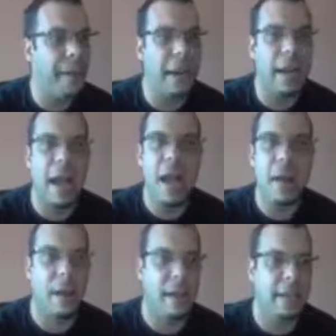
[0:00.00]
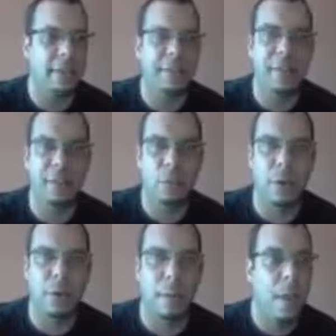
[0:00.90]
competing
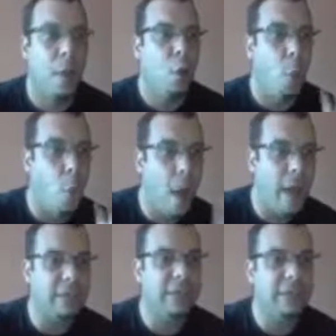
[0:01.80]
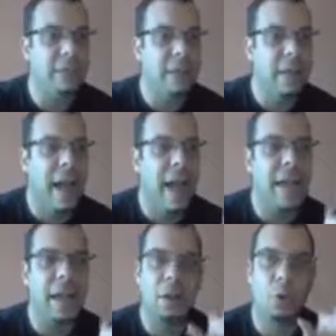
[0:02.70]
against this one. Once
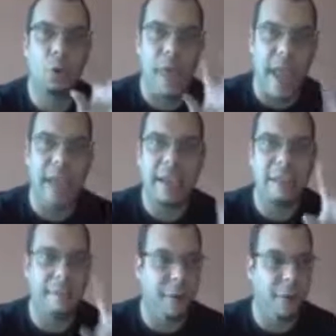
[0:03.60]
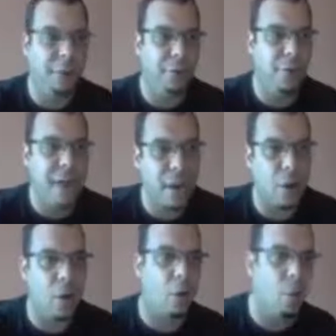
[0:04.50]
I create a
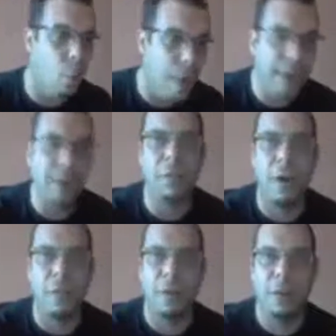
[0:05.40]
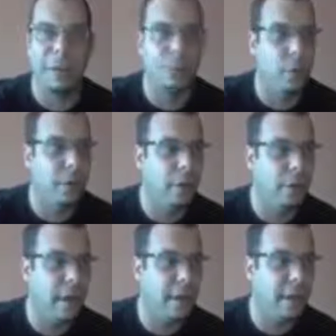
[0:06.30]
version that wins over
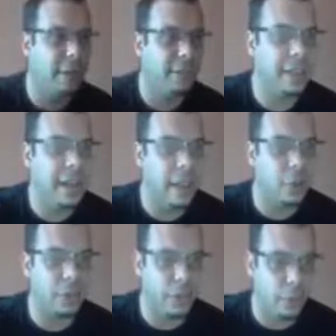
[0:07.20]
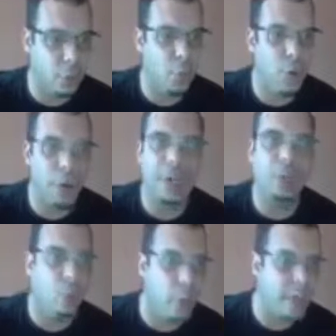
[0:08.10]
this one, like let's say that I continue to
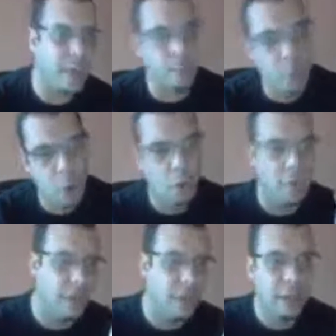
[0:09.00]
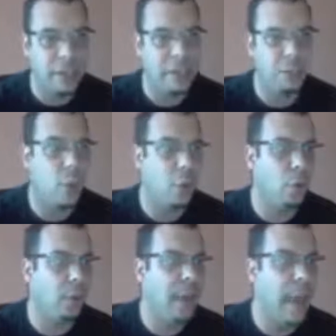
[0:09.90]
work and tweak and mold
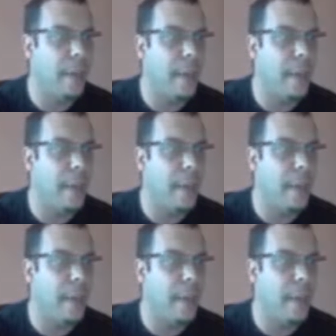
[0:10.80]
this one